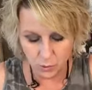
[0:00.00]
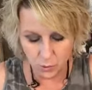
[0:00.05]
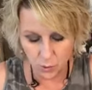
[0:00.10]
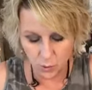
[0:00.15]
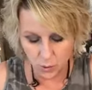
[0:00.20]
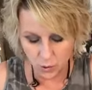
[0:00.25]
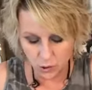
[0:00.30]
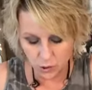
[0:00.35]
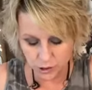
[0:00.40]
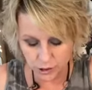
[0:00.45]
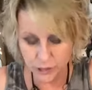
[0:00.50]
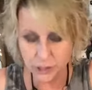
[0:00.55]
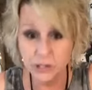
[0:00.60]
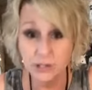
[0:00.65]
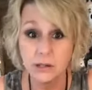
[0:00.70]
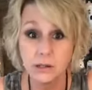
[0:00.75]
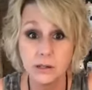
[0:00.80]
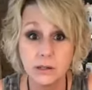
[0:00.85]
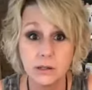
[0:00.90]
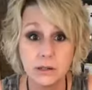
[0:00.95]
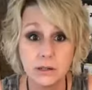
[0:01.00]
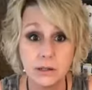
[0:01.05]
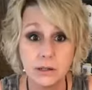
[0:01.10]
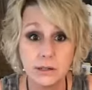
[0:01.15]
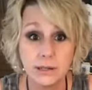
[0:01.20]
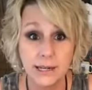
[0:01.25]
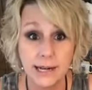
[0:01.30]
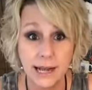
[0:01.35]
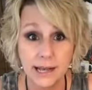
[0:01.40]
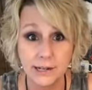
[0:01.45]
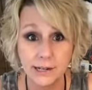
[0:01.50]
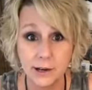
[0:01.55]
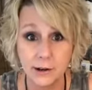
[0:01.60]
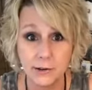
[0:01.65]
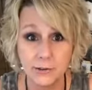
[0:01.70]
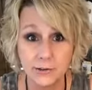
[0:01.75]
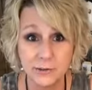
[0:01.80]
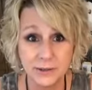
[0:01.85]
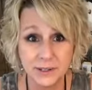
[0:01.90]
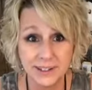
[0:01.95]
wash, and I
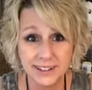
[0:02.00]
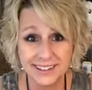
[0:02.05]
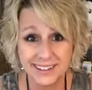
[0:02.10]
don't.